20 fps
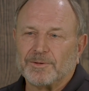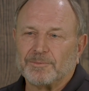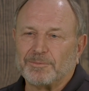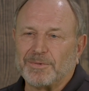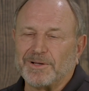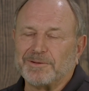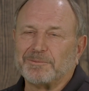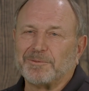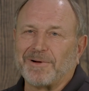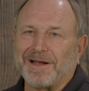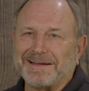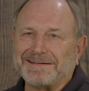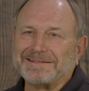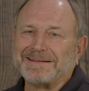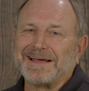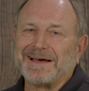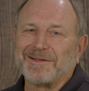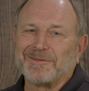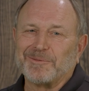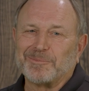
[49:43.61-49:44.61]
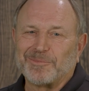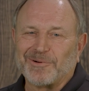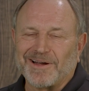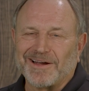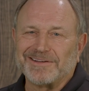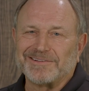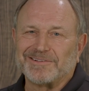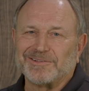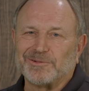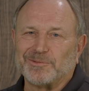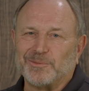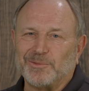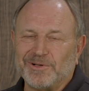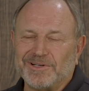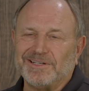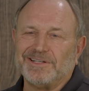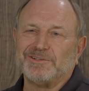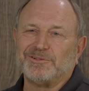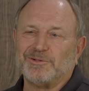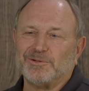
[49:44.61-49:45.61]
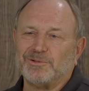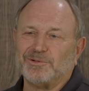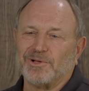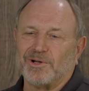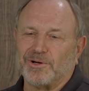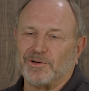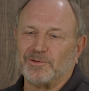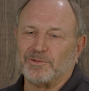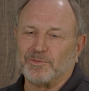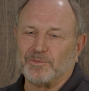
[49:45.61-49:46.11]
But right now, the price is really too low.